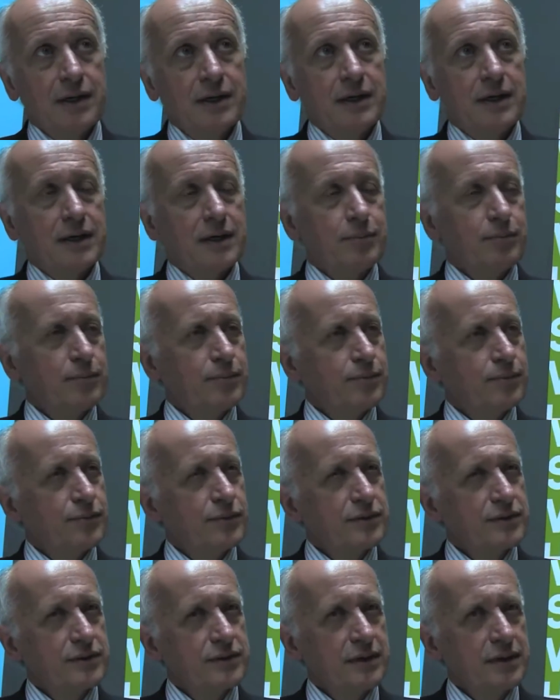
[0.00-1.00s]
Uh,
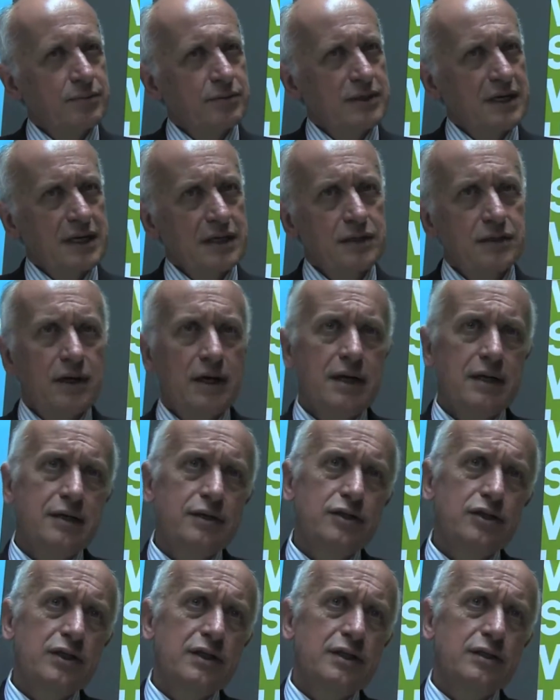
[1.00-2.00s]
uh,
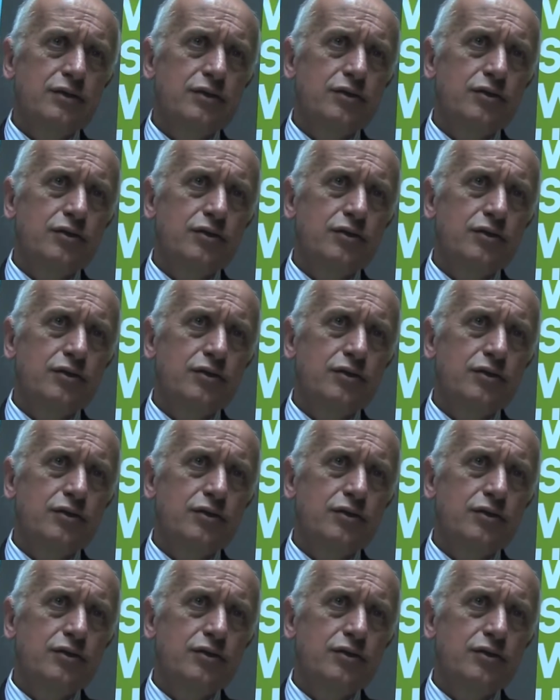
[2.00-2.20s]
technologies